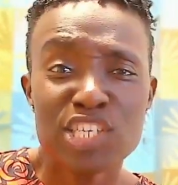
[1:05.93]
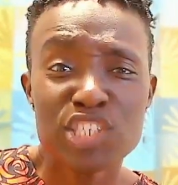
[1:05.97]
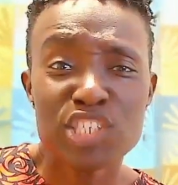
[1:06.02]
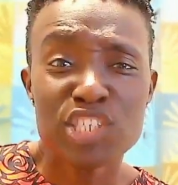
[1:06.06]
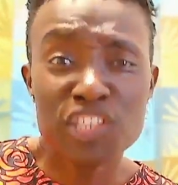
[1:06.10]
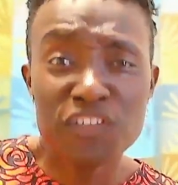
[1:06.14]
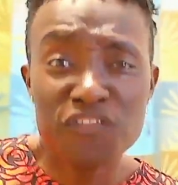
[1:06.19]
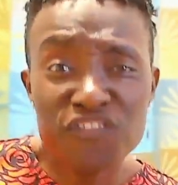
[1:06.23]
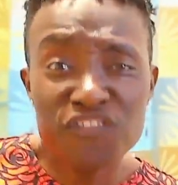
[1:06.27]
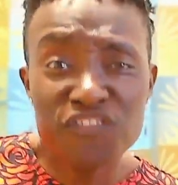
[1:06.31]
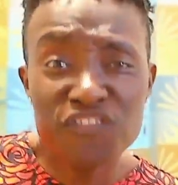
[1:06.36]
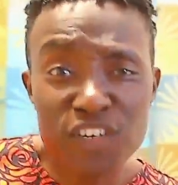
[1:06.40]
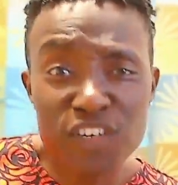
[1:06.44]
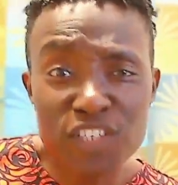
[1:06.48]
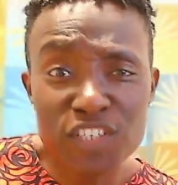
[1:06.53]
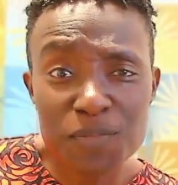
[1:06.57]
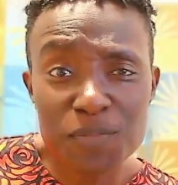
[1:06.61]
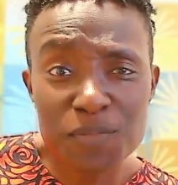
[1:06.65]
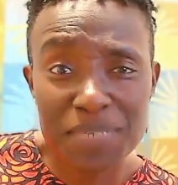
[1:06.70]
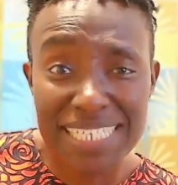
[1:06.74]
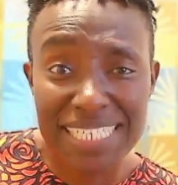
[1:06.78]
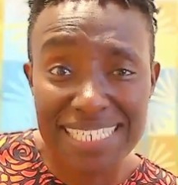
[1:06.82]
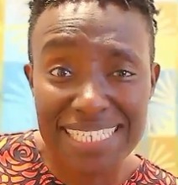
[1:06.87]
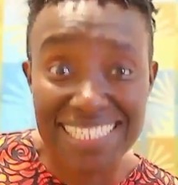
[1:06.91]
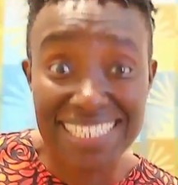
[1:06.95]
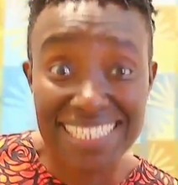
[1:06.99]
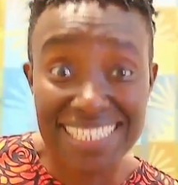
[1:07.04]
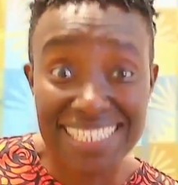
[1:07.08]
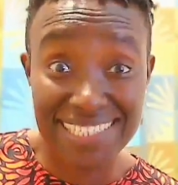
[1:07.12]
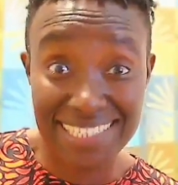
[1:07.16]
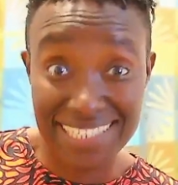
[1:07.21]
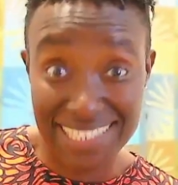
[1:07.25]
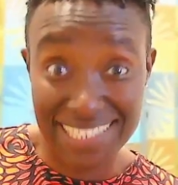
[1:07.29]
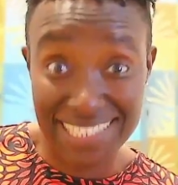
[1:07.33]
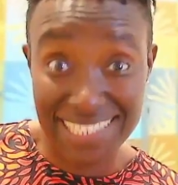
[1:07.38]
So the first piece
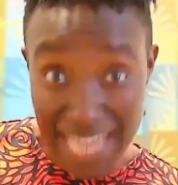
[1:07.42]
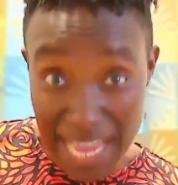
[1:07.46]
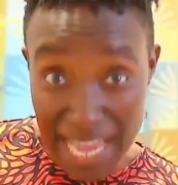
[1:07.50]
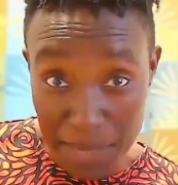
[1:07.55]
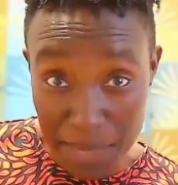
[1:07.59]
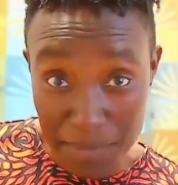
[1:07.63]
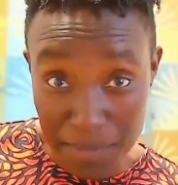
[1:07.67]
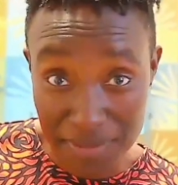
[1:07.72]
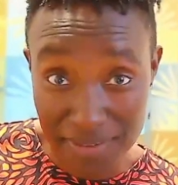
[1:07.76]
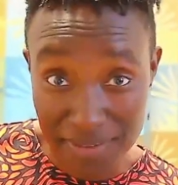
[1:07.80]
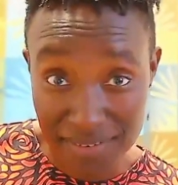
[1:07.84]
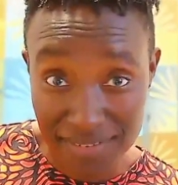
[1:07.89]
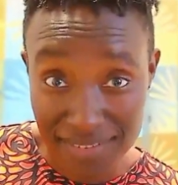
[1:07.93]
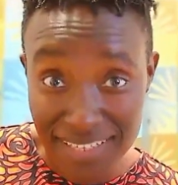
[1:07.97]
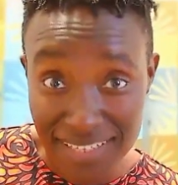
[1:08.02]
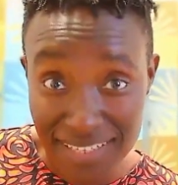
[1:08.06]
is the type.